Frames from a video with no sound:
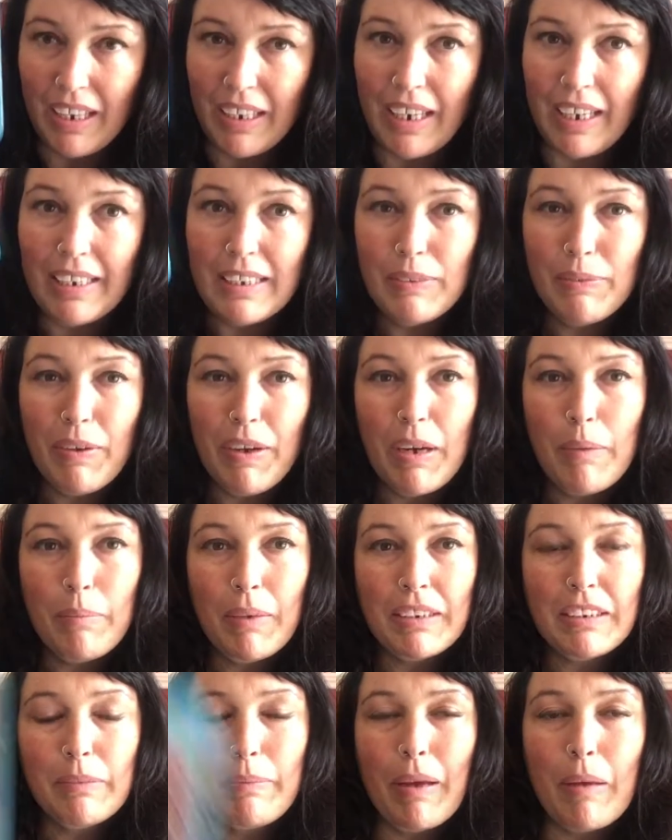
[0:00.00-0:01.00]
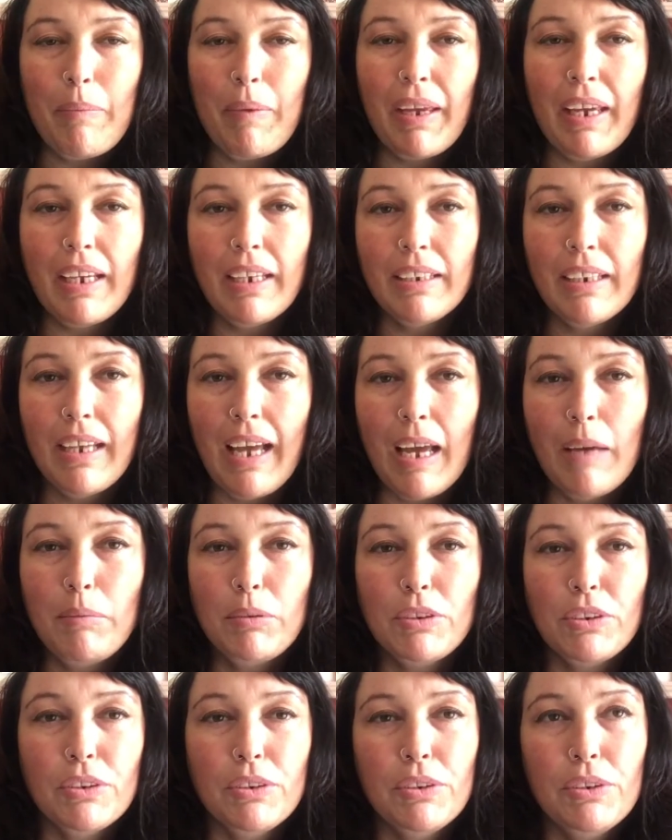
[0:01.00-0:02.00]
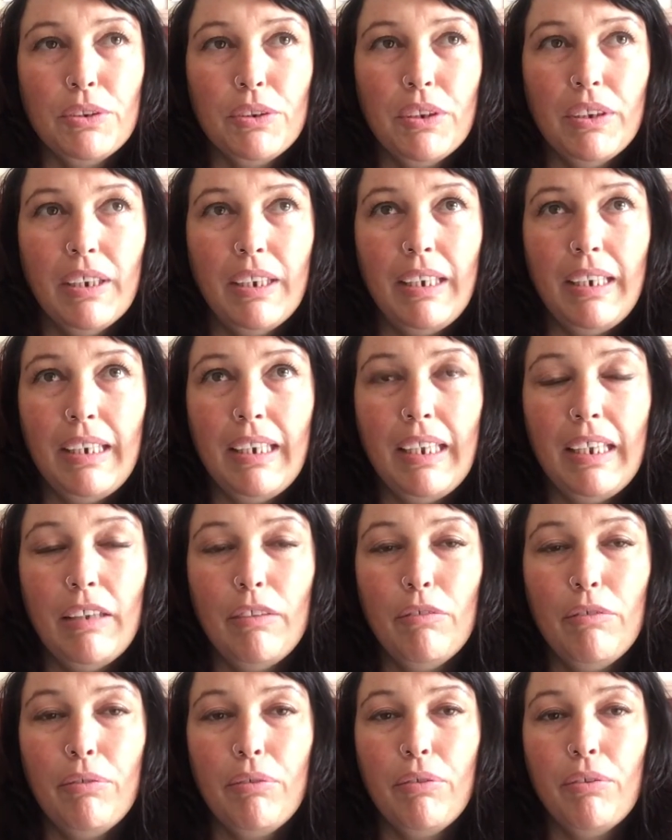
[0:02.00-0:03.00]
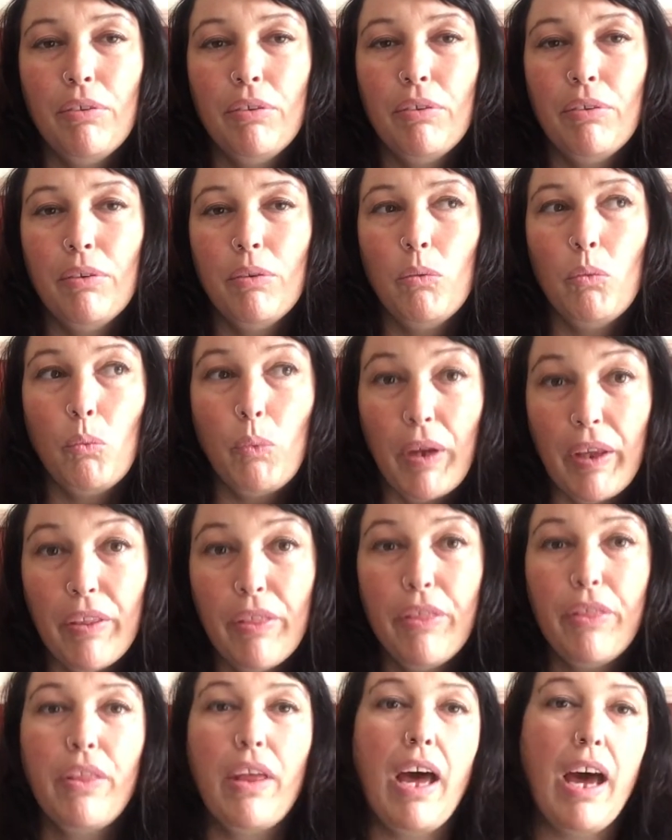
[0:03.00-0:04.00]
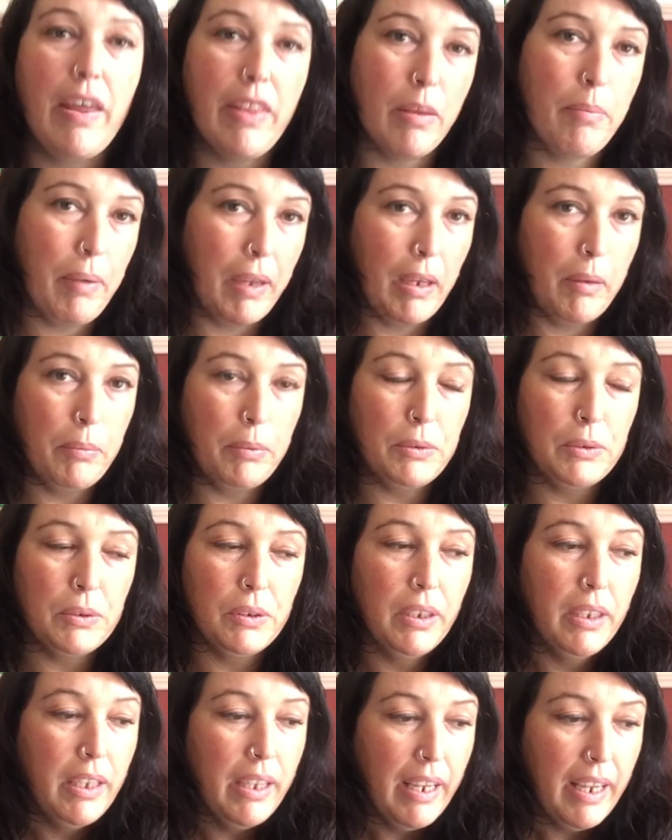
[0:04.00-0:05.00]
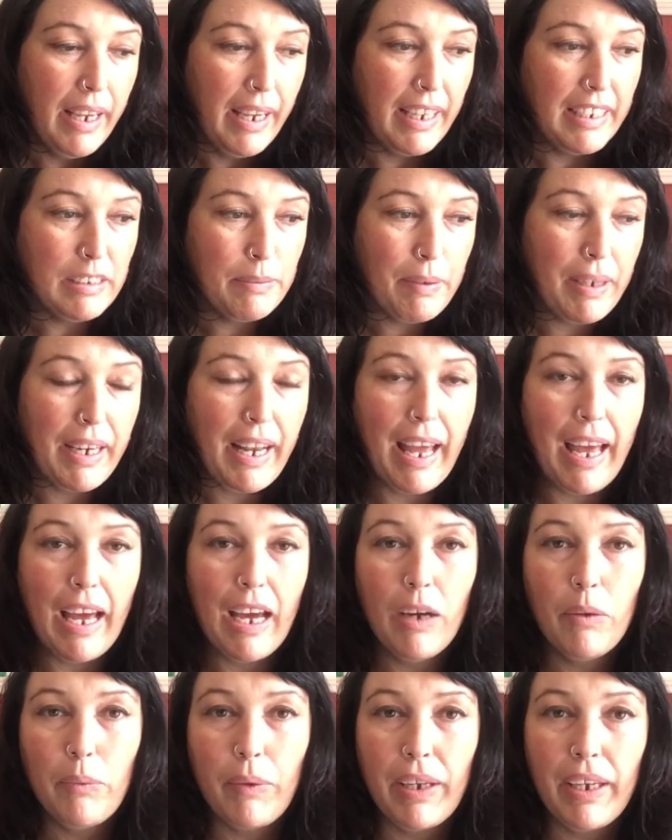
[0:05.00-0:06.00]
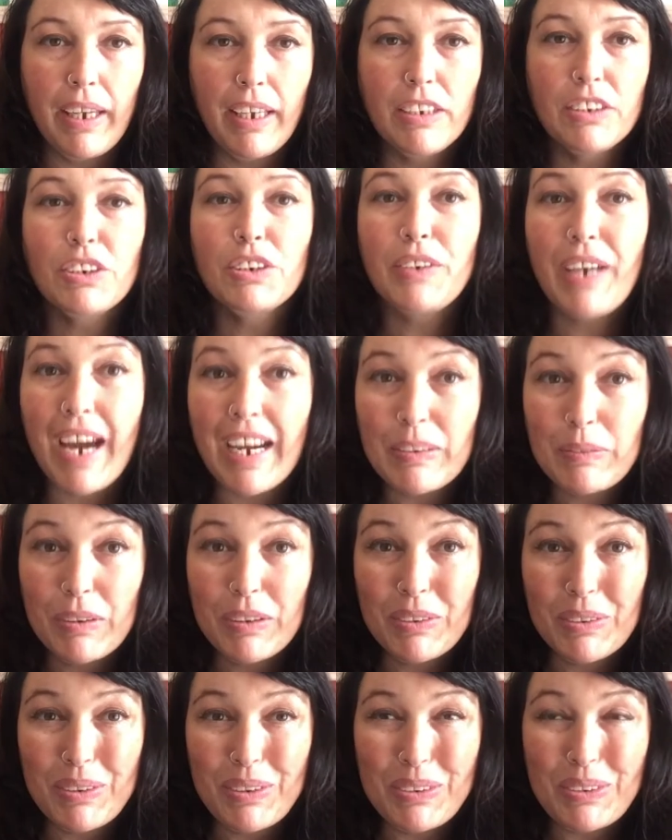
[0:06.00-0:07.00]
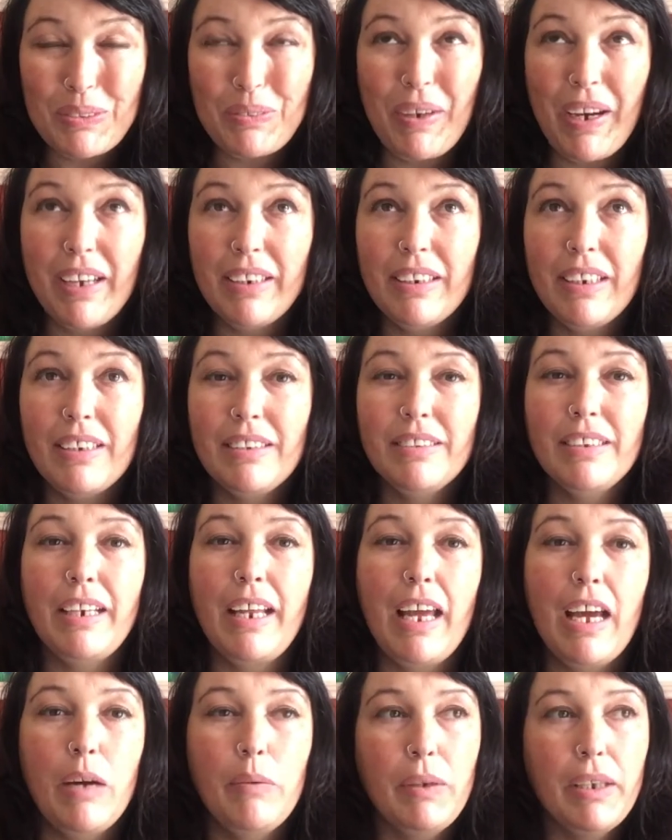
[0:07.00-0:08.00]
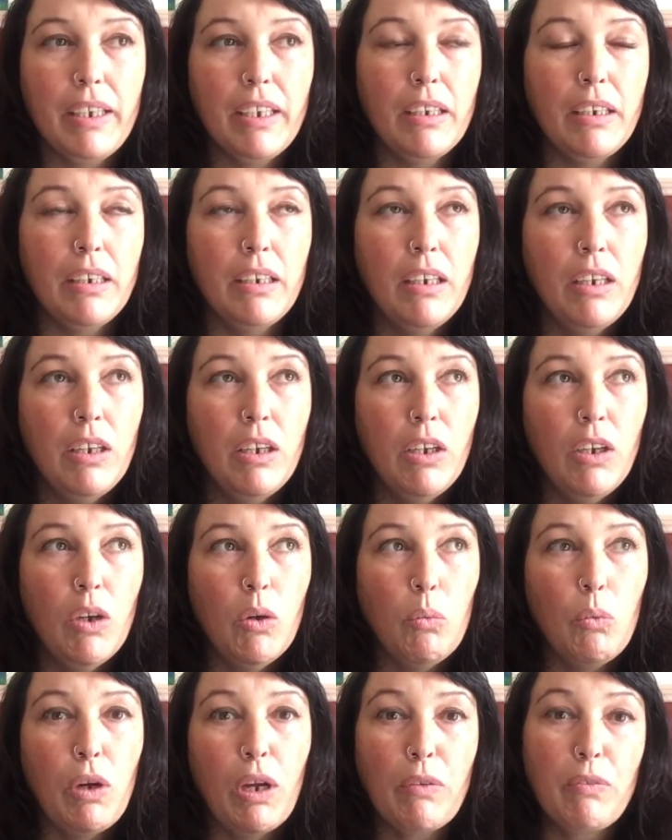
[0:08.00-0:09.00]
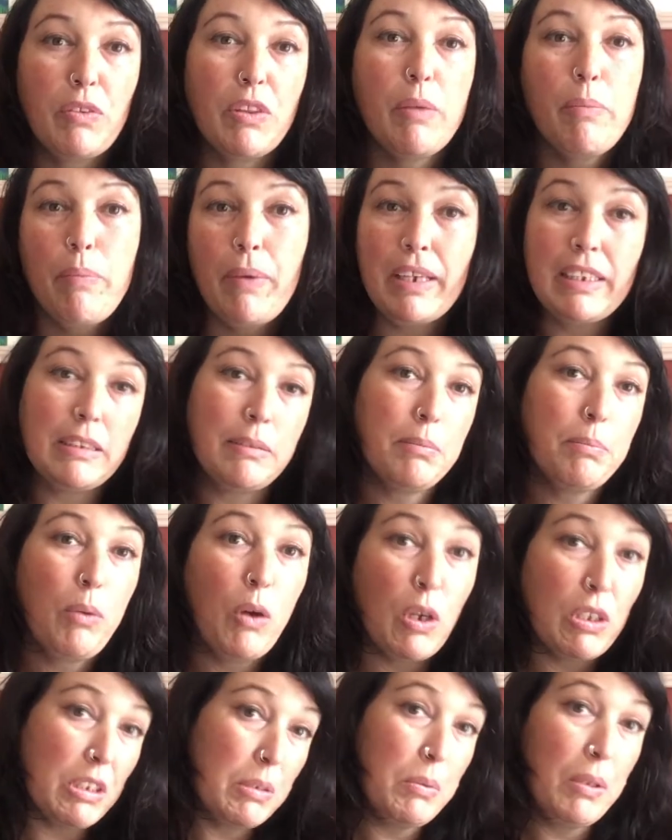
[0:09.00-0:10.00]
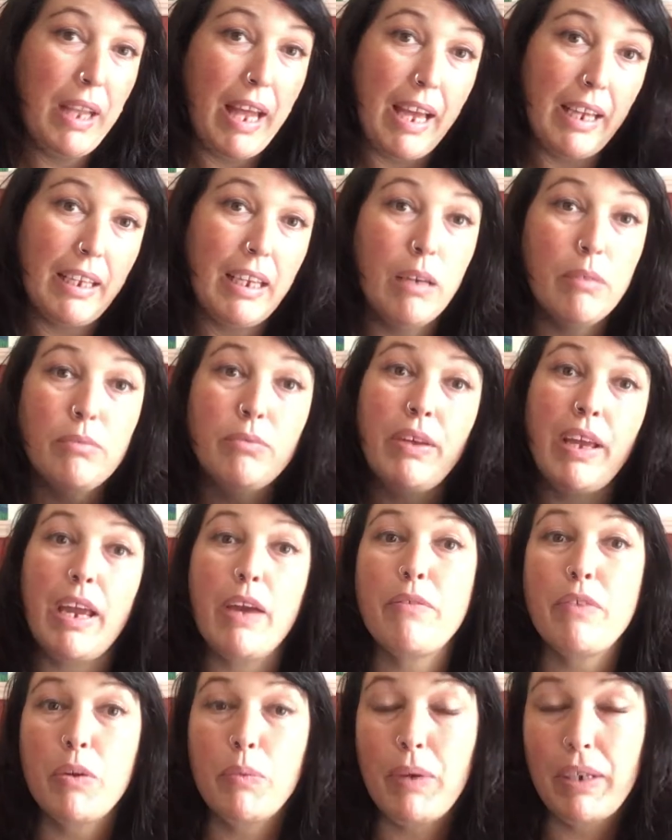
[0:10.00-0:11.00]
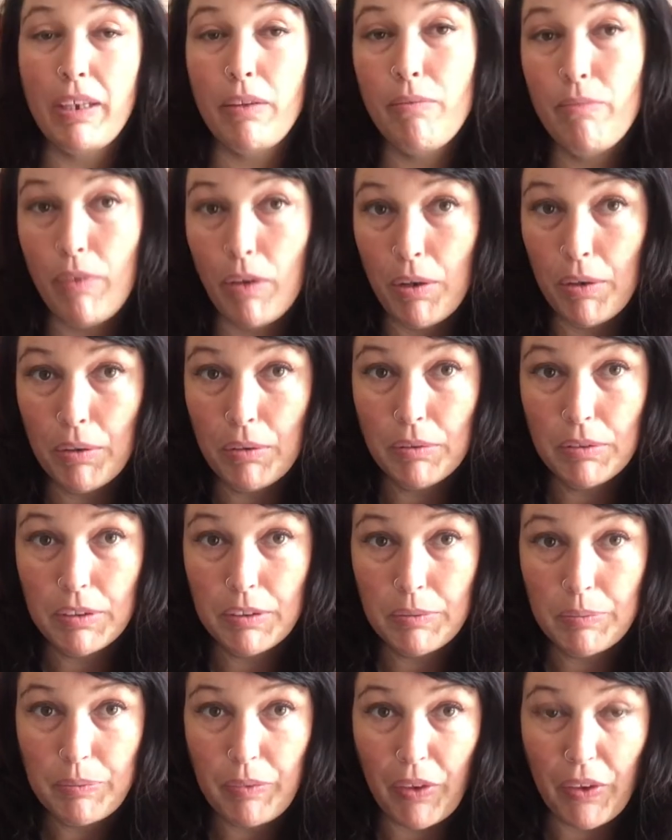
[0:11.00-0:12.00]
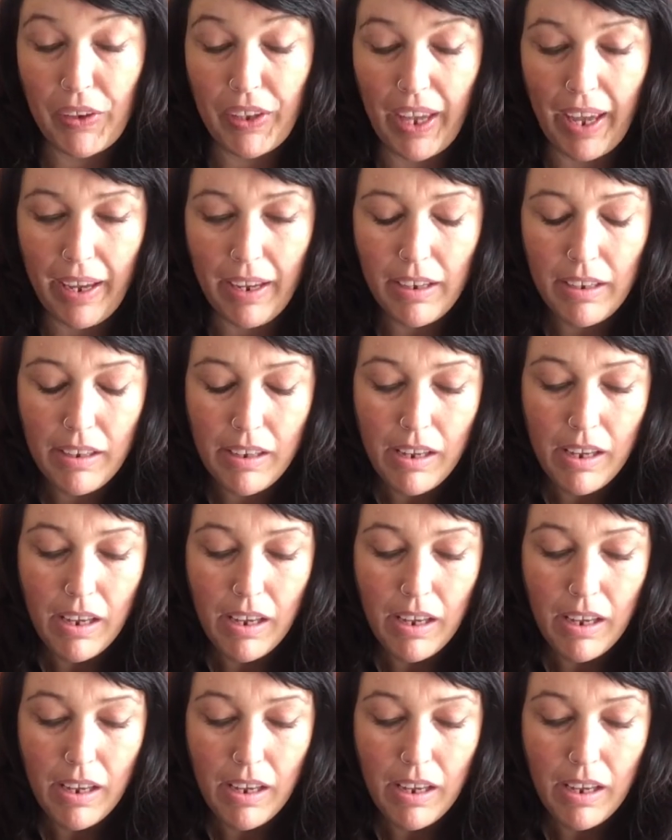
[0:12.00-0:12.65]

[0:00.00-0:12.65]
Now, it's very much about being able to live with other people. It's about how we interact with those around us and how we can work for the best possible outcome for everyone involved, okay?